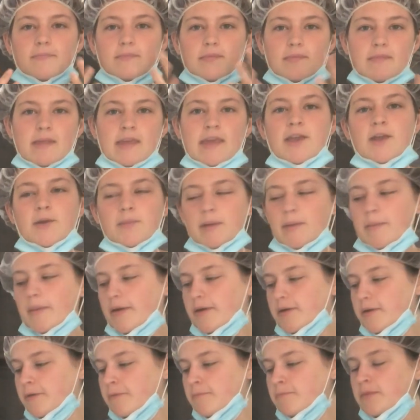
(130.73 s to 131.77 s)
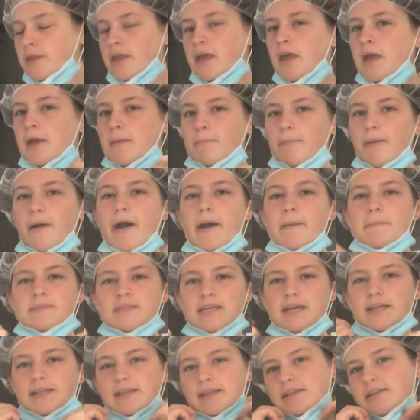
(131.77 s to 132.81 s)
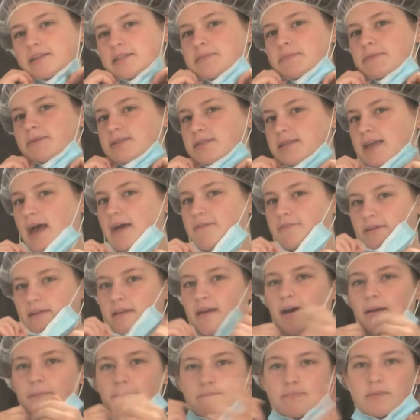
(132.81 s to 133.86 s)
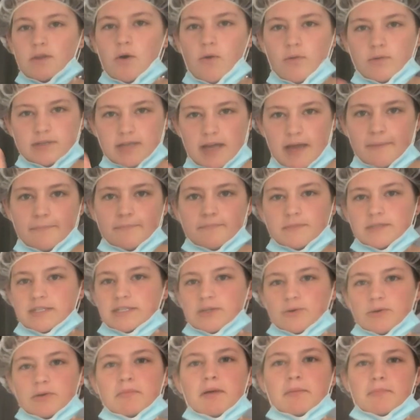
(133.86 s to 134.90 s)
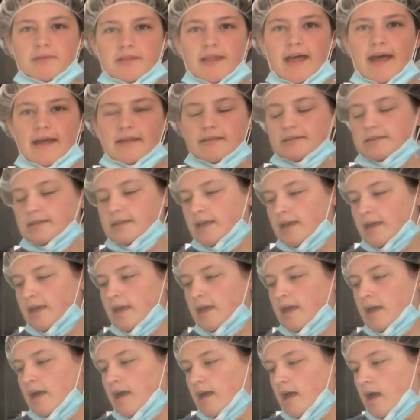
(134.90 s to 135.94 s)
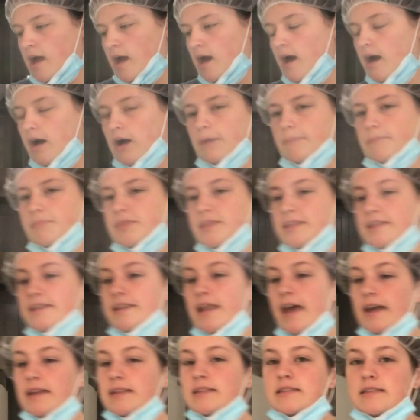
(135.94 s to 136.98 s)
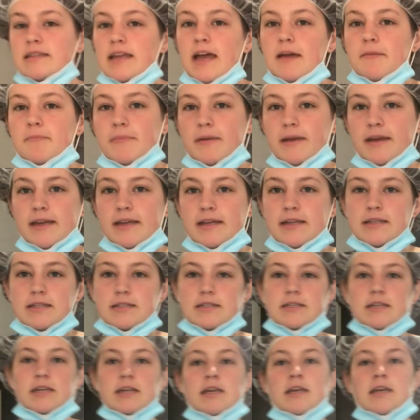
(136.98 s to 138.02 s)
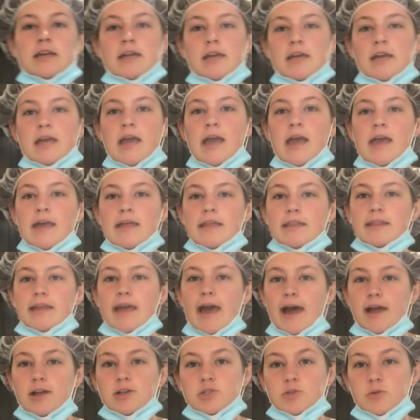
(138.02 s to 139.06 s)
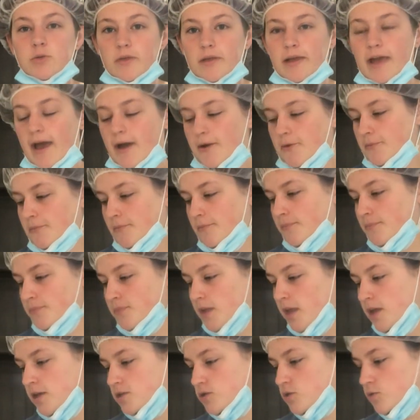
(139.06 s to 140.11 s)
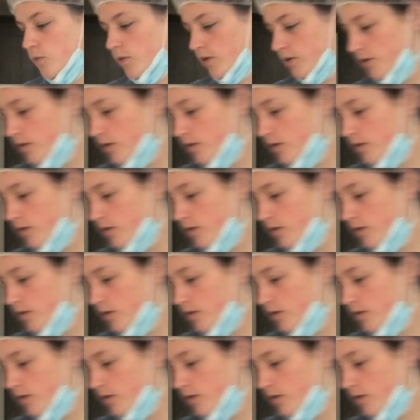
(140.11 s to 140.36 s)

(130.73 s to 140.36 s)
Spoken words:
hear me better, but I'm technically supposed to have it up the whole time. So remember that. The next step is the actual gown. So what you're